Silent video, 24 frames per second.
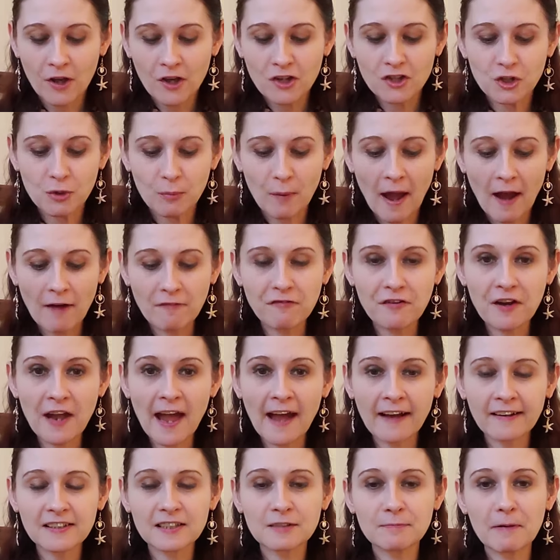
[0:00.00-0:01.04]
So every
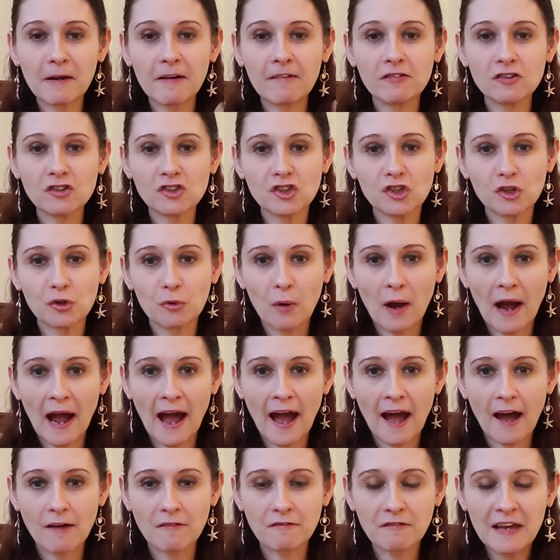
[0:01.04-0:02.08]
experience you
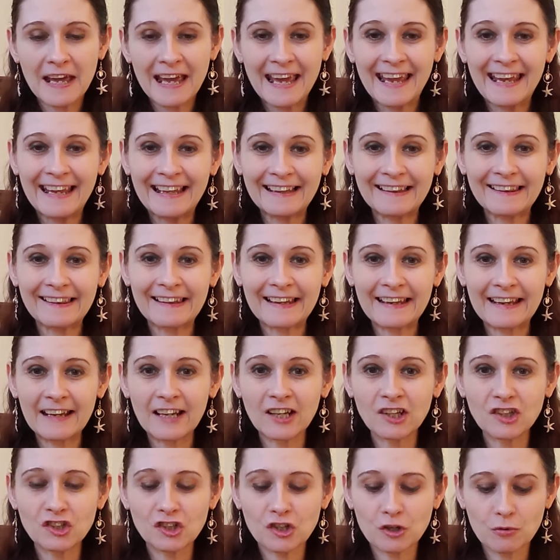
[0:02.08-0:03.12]
have, it
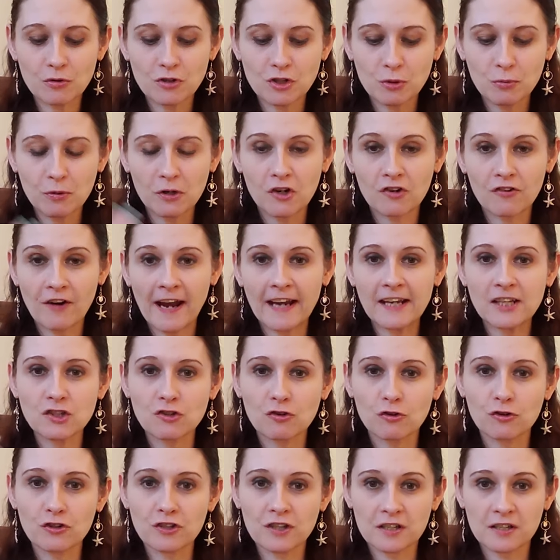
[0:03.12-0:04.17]
leads you to a
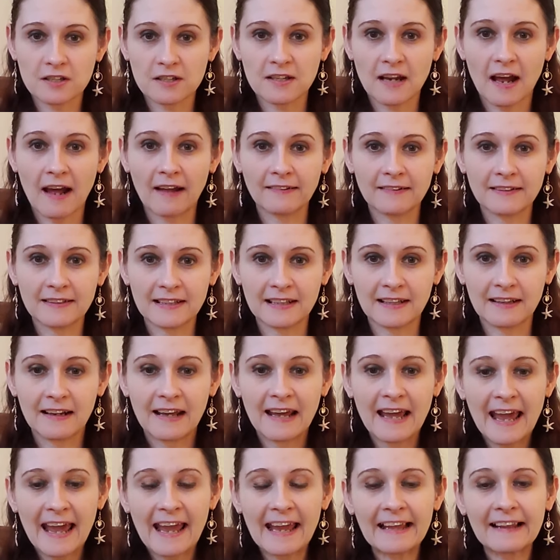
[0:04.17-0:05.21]
greater understanding.
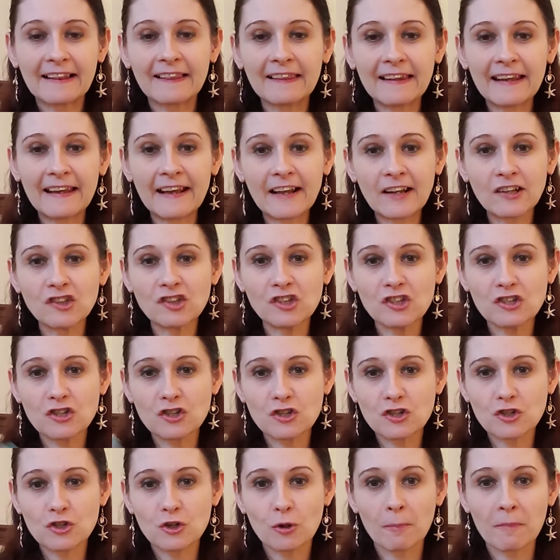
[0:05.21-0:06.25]
It leads you
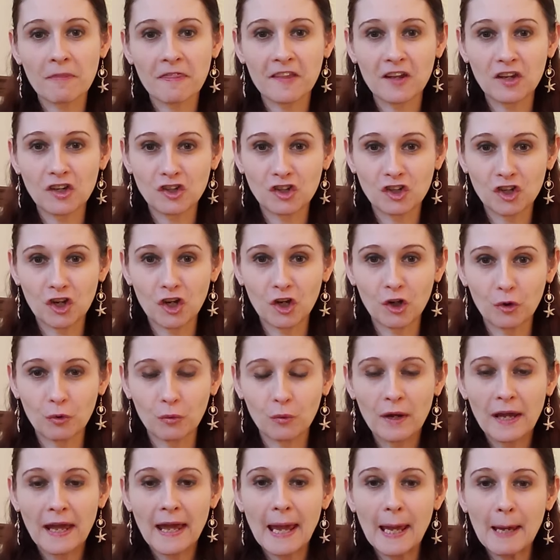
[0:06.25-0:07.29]
to something
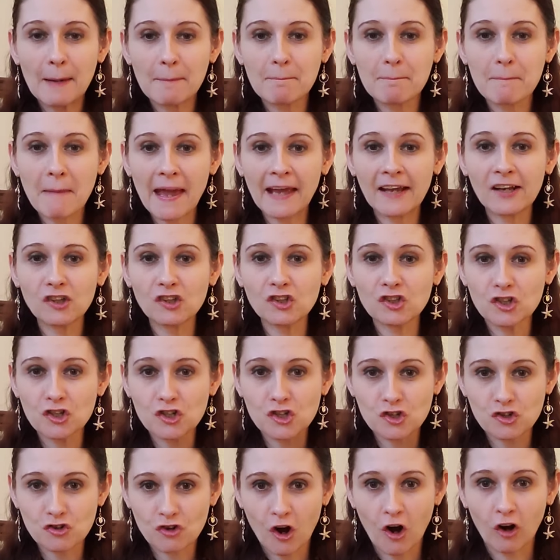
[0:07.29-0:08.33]
new. It makes you
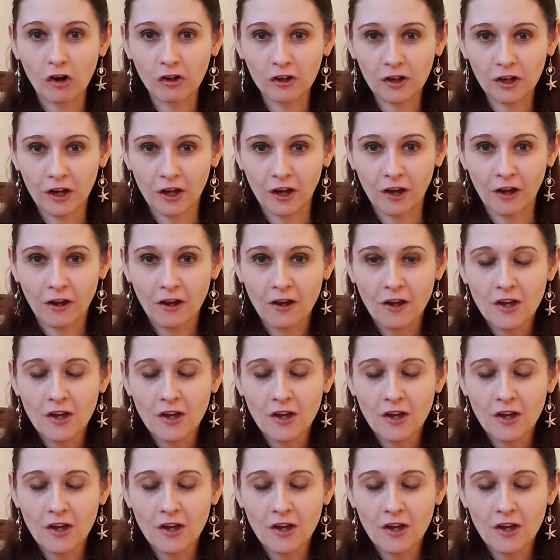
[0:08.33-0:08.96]
stronger.